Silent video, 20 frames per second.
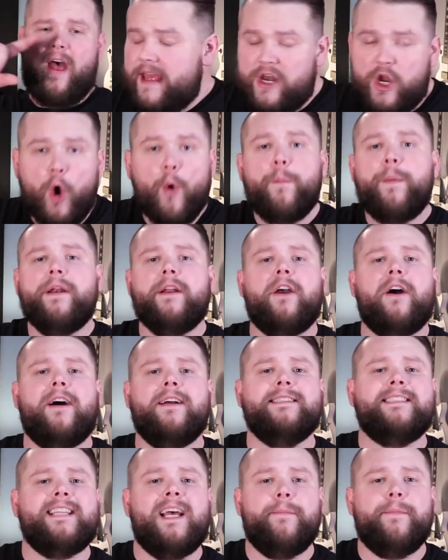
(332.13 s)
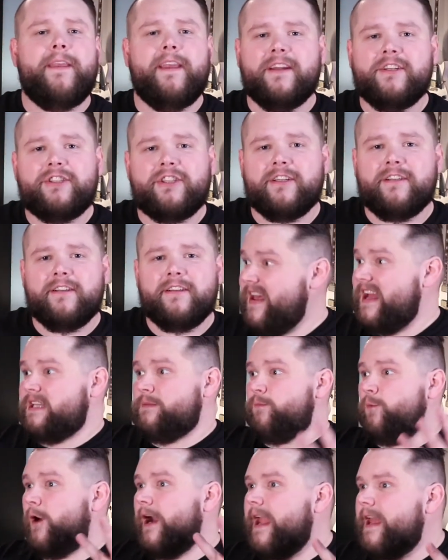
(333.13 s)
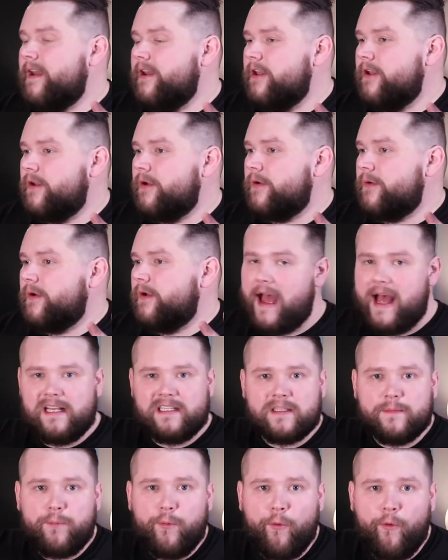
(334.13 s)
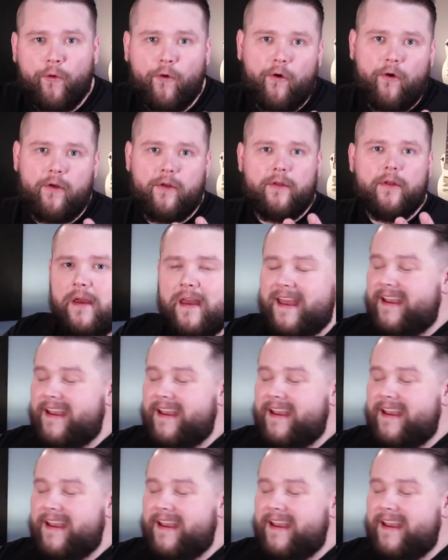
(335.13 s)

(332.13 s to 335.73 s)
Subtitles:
an open concept kitchen that's brand new, has a pool,